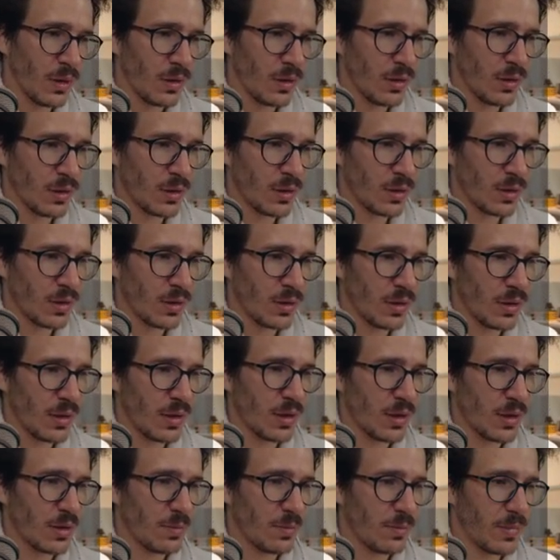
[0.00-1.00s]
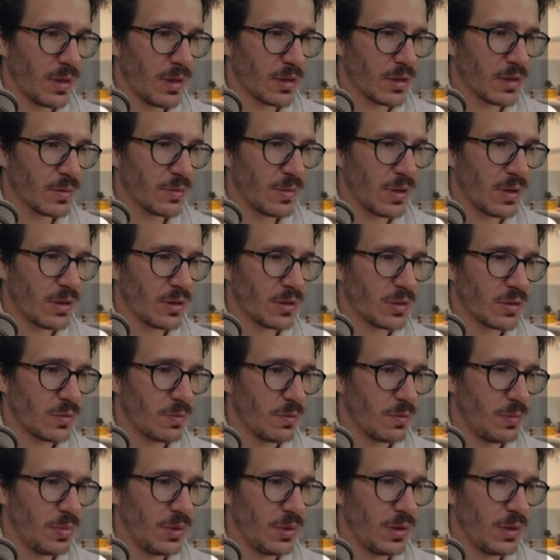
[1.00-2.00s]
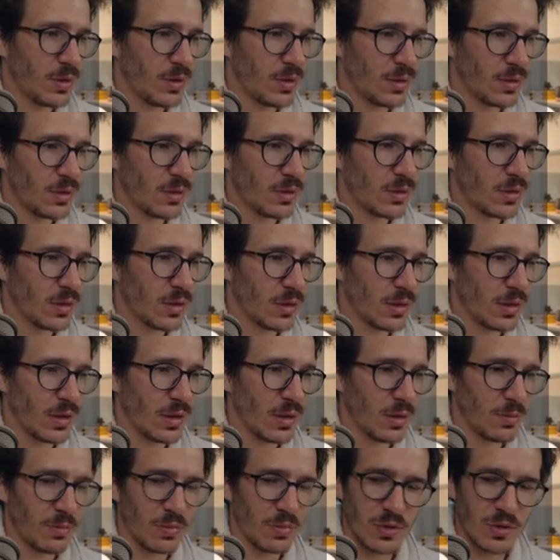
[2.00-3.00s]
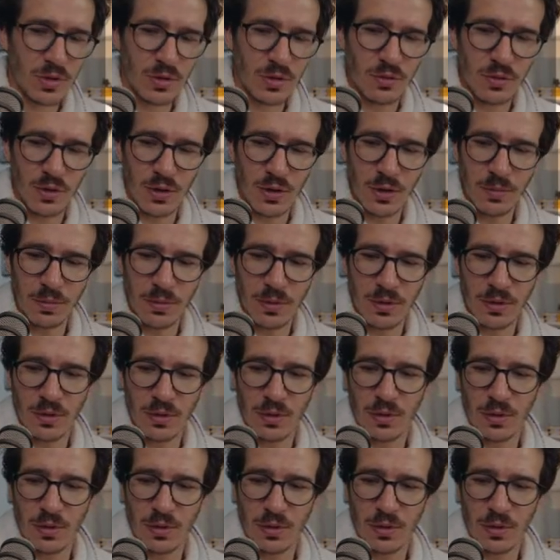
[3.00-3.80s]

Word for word: Yarn add minus minus peer TypeScript.